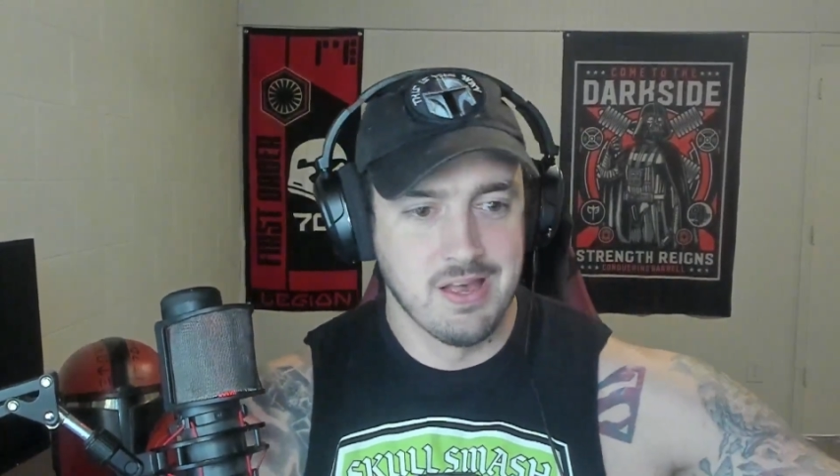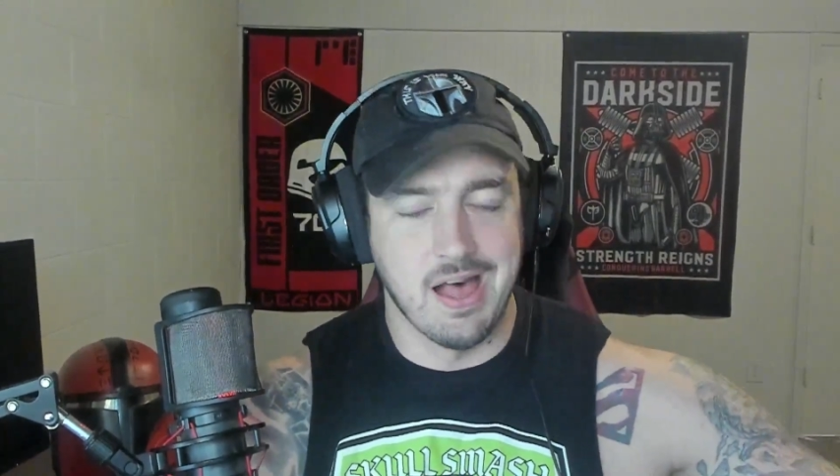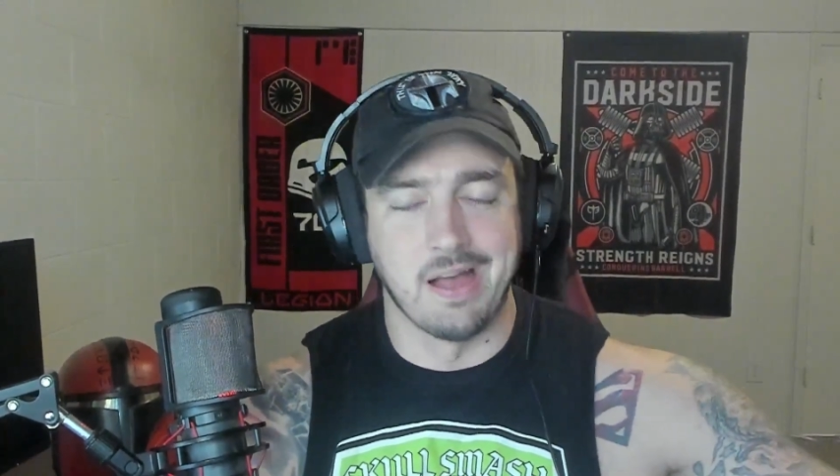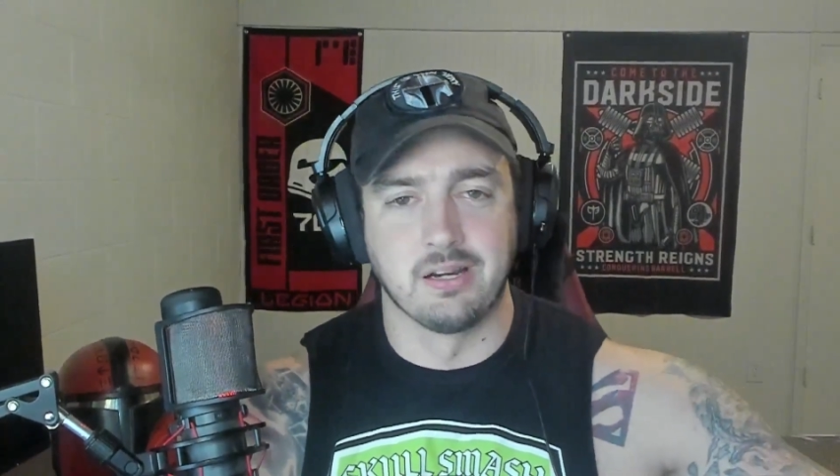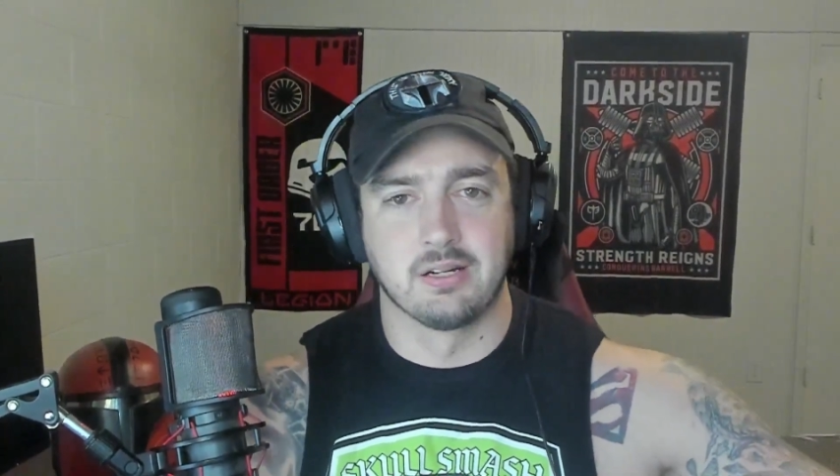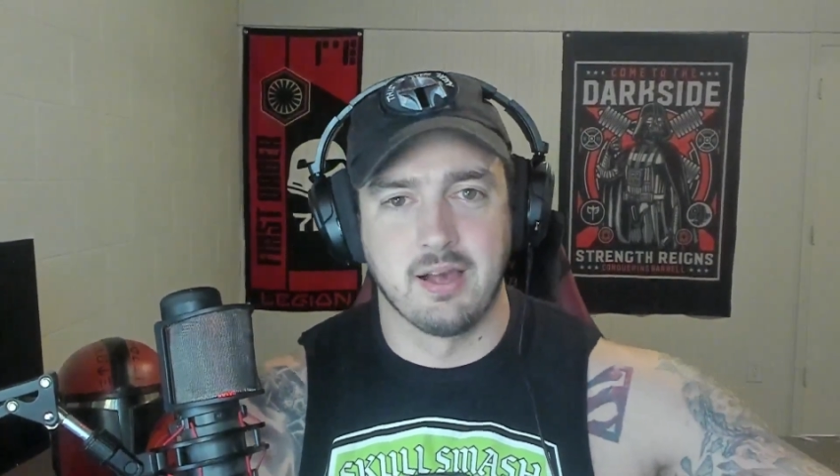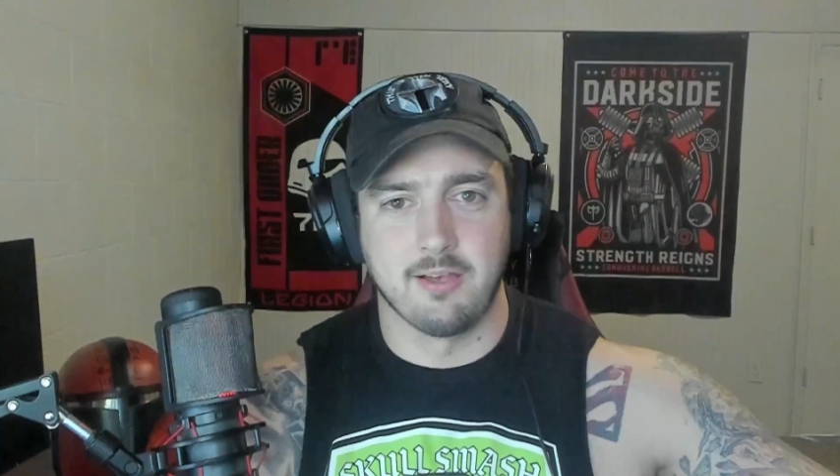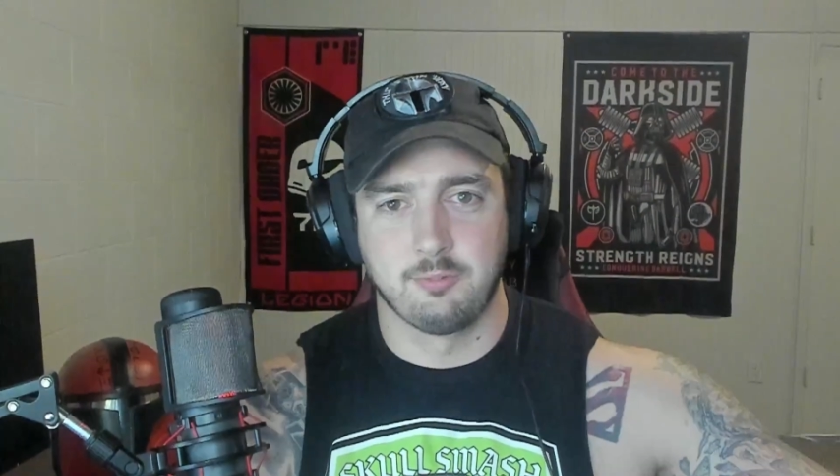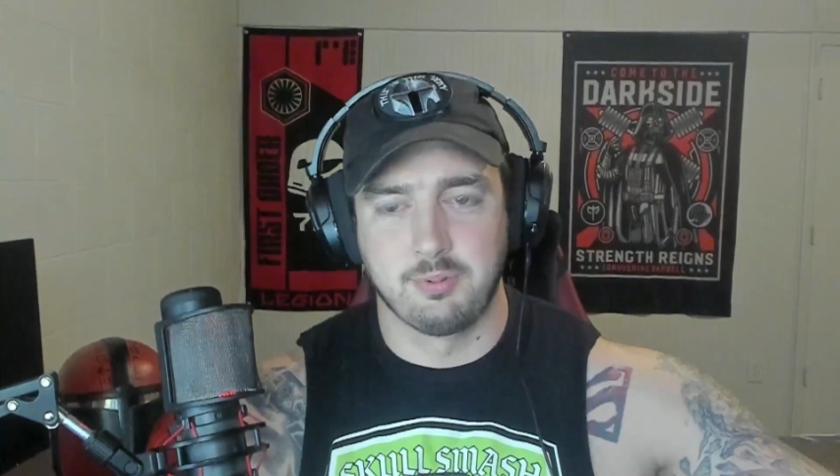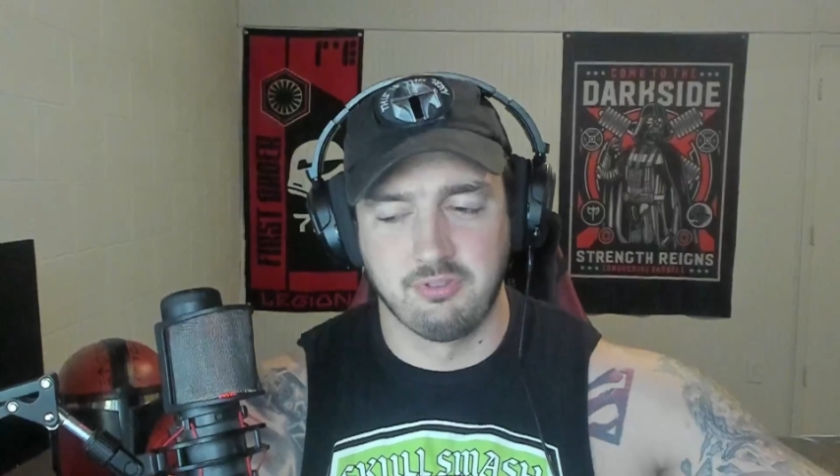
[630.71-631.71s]
higher
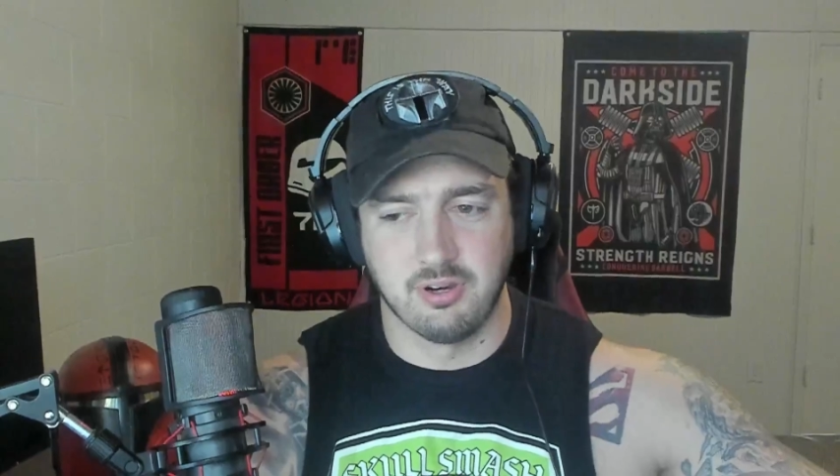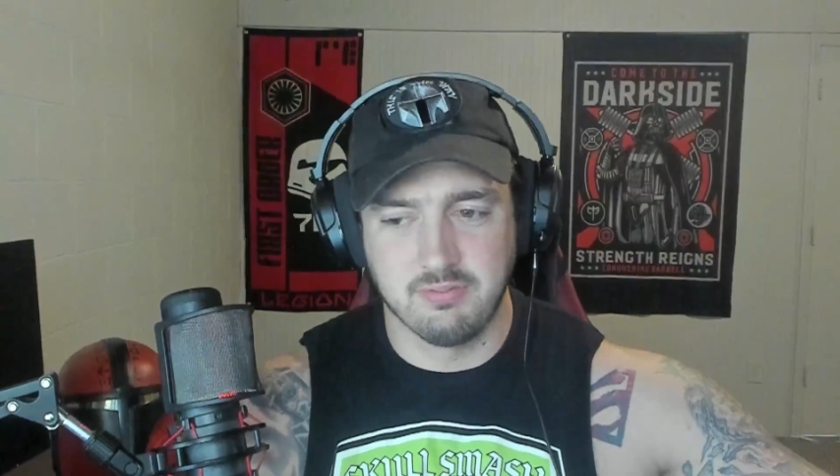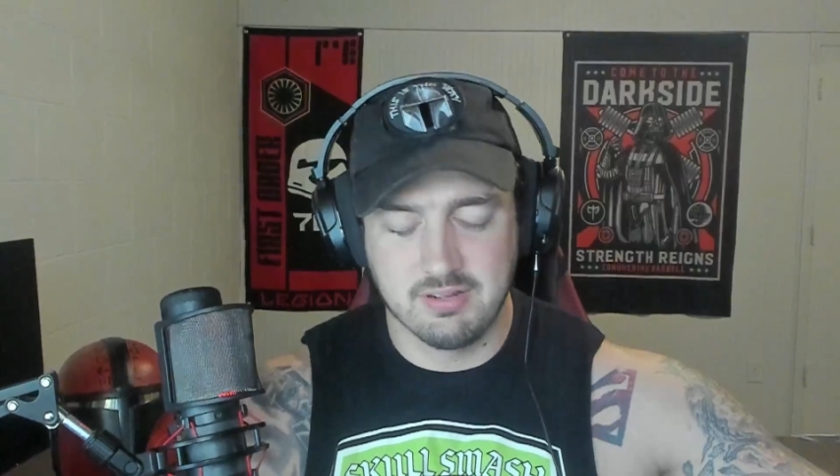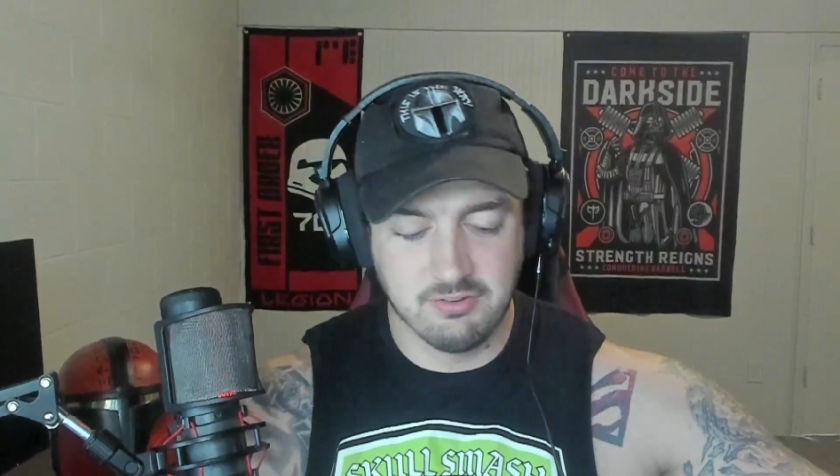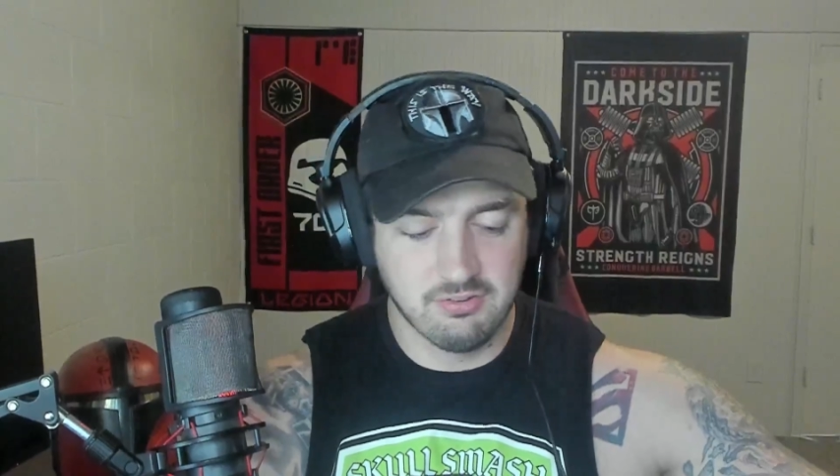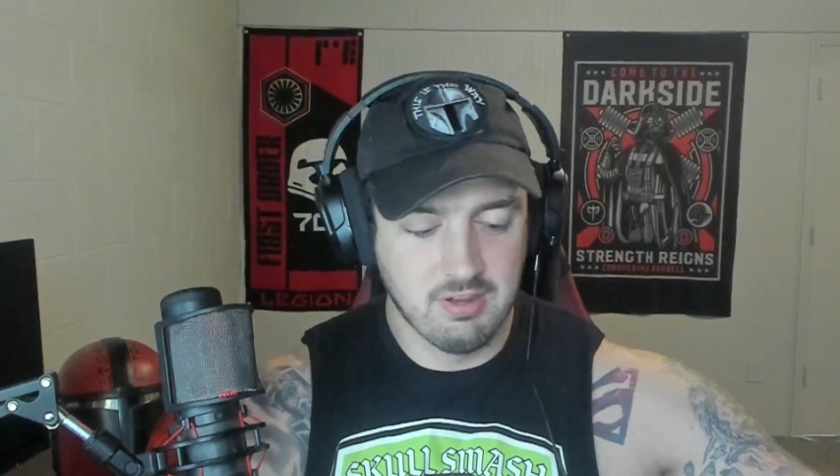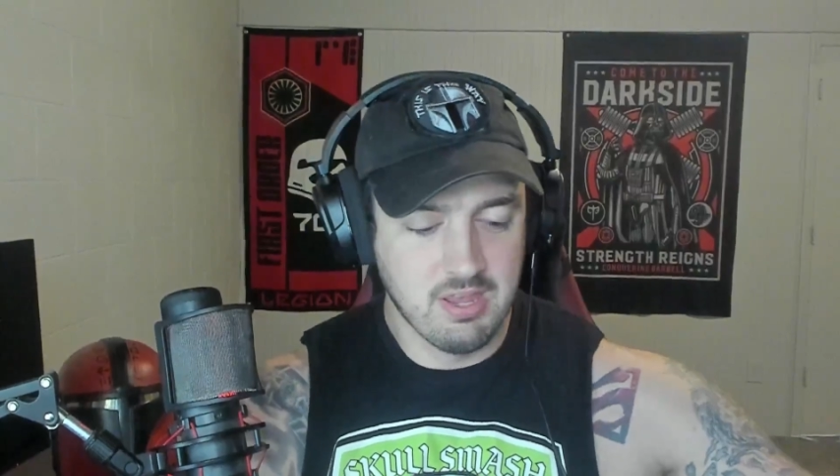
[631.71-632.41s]
cost per servings.